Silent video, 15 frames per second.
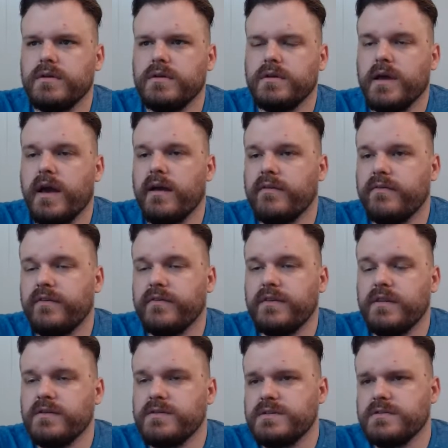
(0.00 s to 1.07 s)
Yeah,
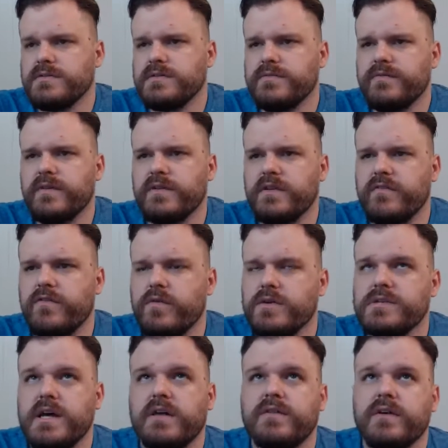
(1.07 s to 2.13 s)
there's still some
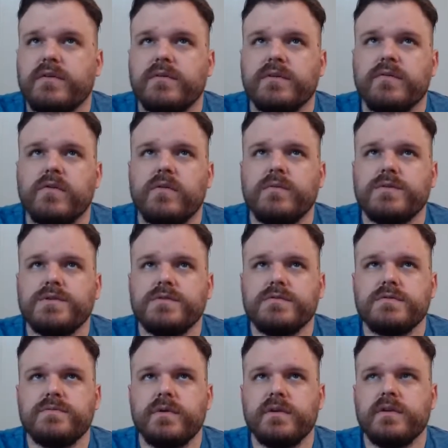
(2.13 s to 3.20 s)
54s out there with normal
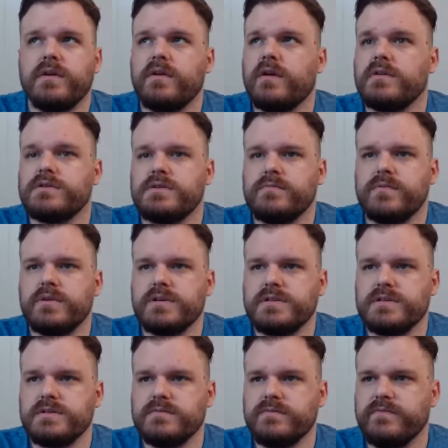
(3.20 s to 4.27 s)
juice, but there are some
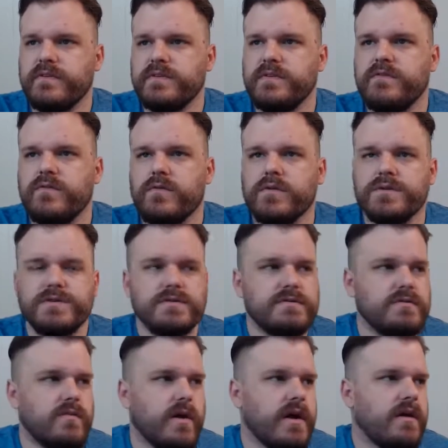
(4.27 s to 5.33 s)
places 54
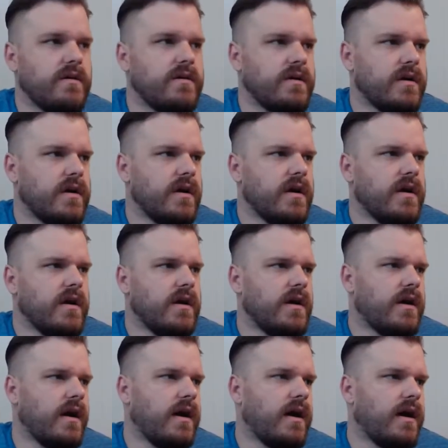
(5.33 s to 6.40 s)
juiced way under.
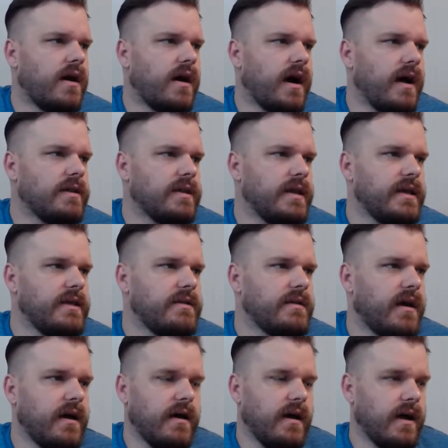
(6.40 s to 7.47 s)
I
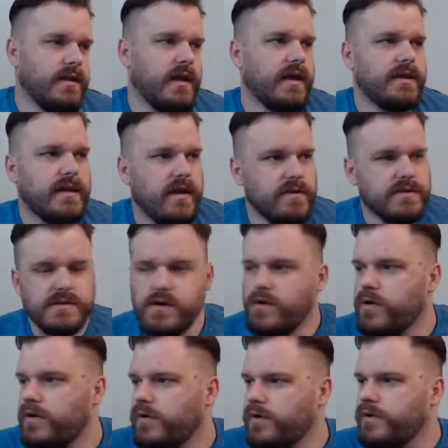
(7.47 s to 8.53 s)
liked
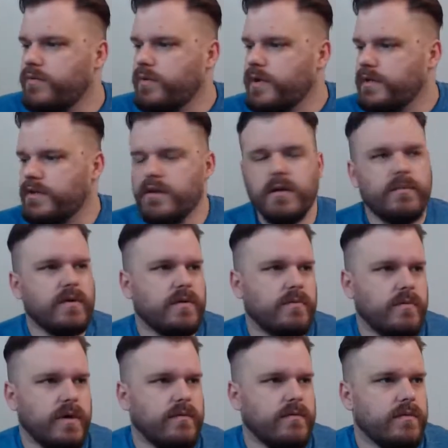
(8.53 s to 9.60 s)
Arizona early in the week. The number
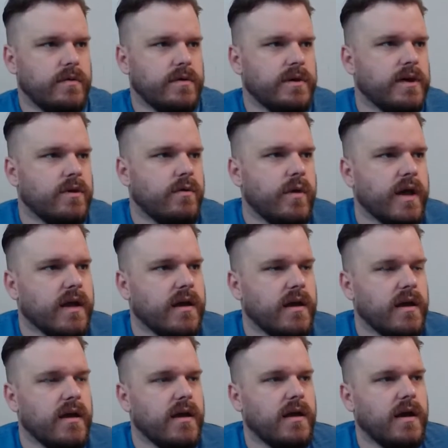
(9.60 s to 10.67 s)
went really quick.
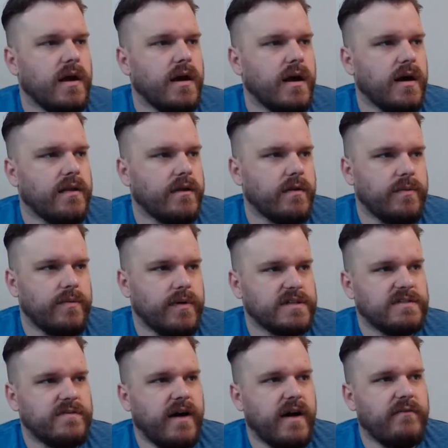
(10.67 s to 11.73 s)
They were
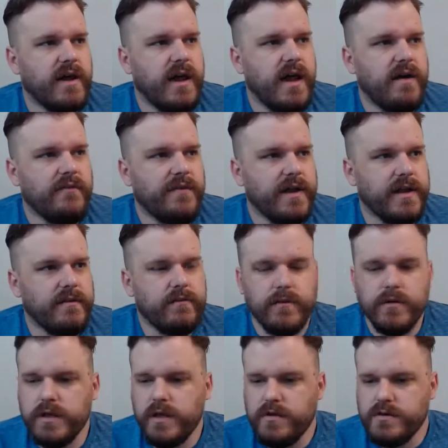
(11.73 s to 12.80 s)
+5.5. I didn't
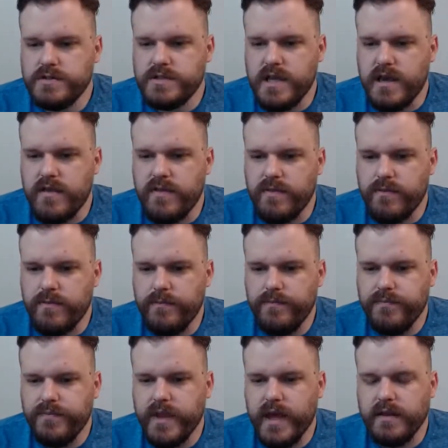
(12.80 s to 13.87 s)
really understand
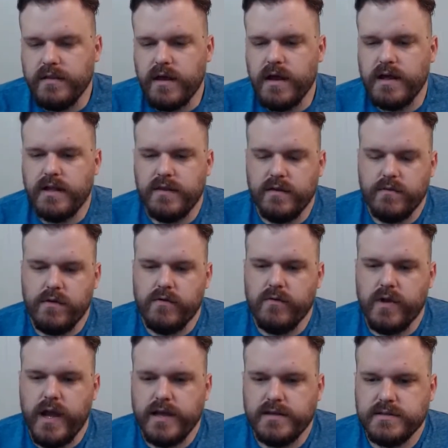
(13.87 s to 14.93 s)
that line. I think we're
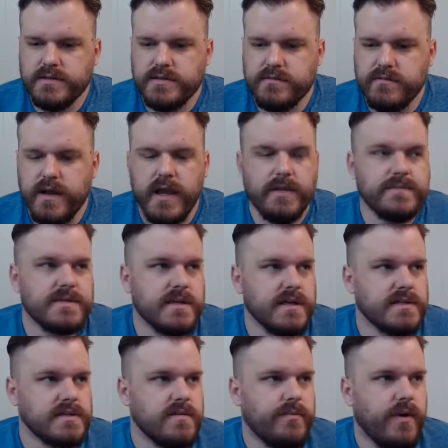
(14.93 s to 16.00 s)
overreacting to the Rams
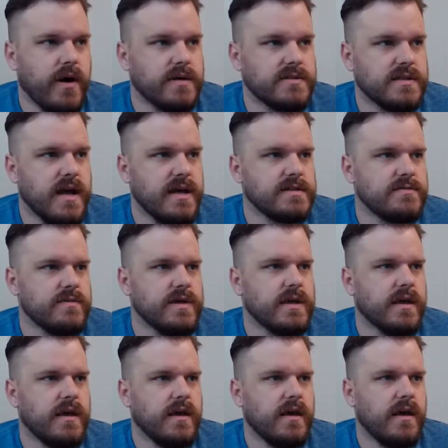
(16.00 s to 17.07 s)
against the Bucs last
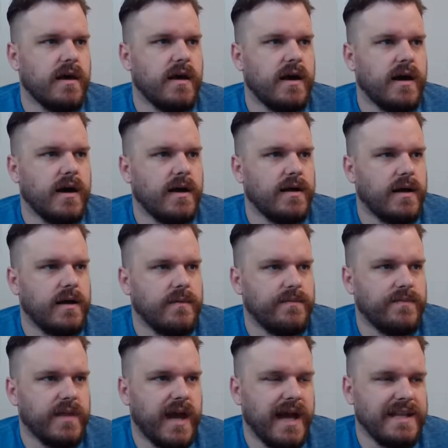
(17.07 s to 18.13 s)
week.
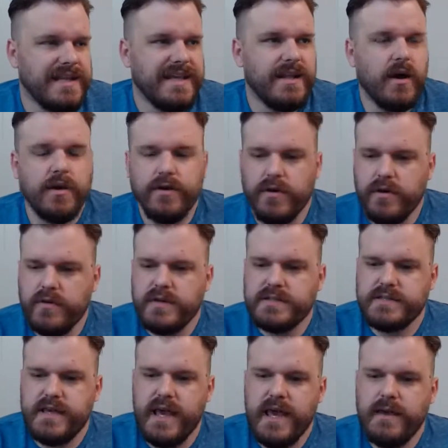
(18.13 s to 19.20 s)
I lean under in
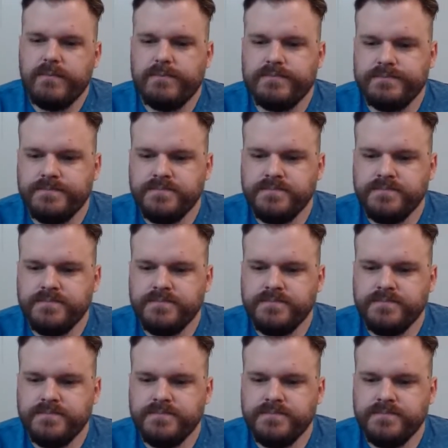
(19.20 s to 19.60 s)
this game.